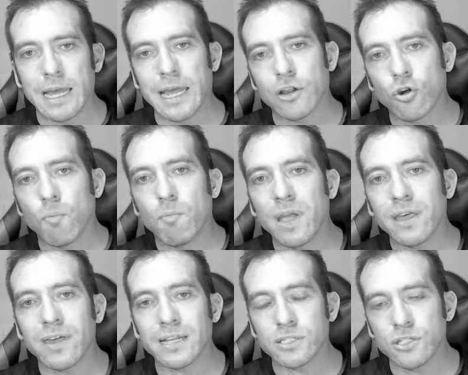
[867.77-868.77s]
And compare
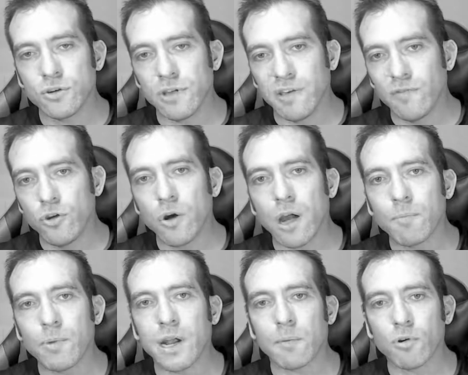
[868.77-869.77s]
that to if you
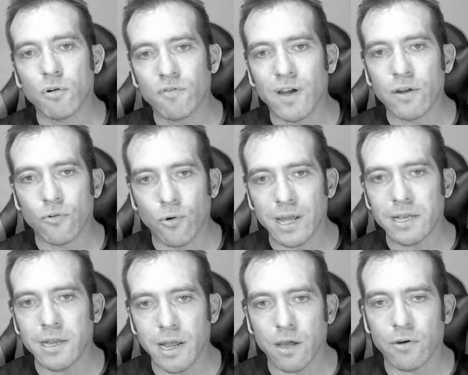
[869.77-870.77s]
open up your phone right
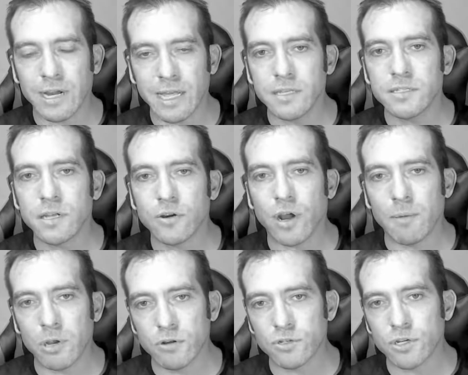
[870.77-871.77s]
now in
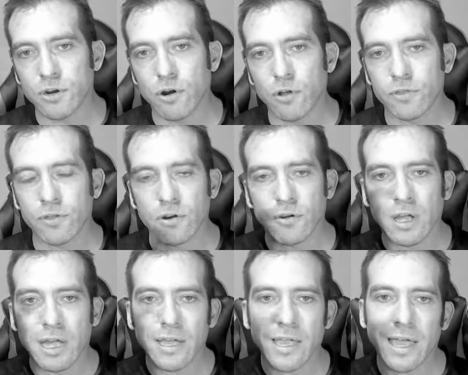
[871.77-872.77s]
Instagram and you scroll through,
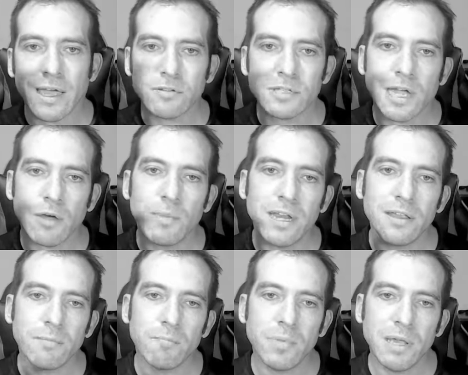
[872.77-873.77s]
count how
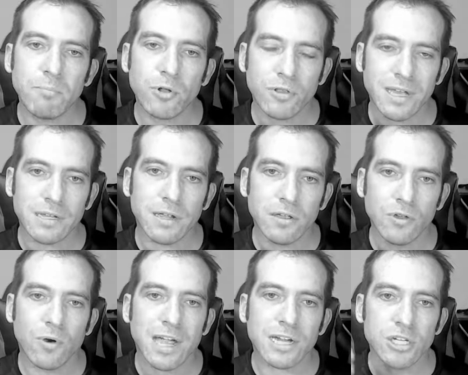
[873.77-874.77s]
many people that
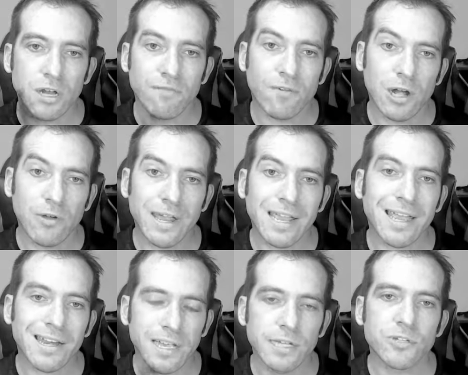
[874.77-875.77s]
you are actually following
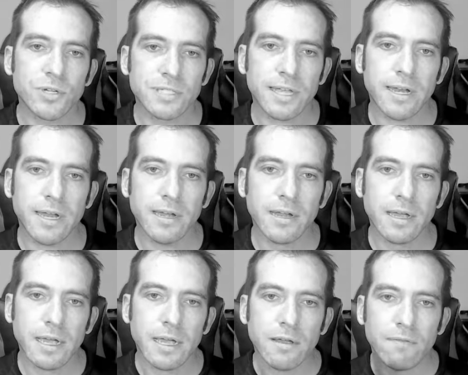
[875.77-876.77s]
and interested in
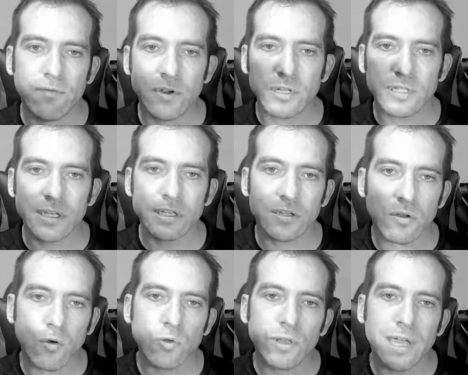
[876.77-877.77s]
versus
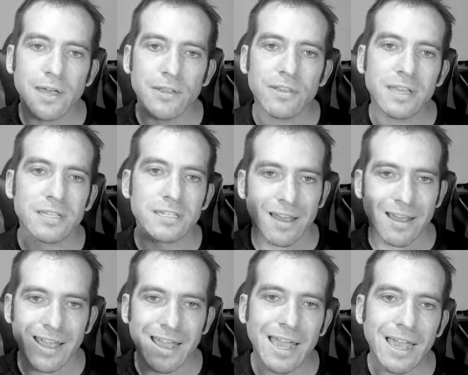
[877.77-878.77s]
all the other things
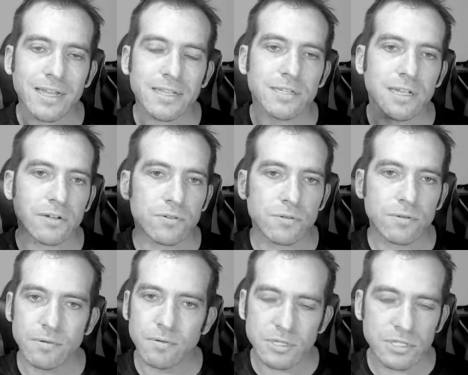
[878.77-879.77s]
like ads and
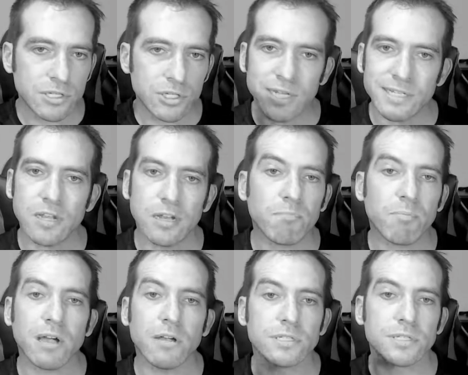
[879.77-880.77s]
suggested
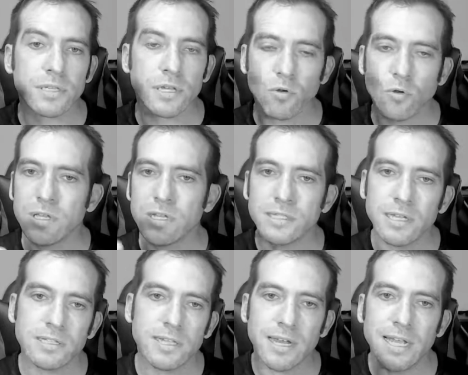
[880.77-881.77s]
posts and all these
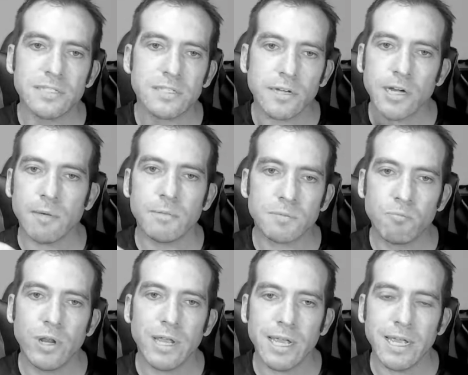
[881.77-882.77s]
things that Instagram is
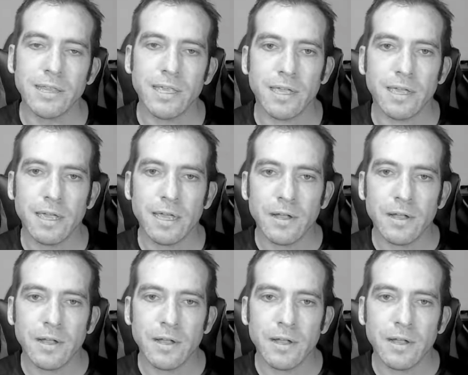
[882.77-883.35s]
putting in there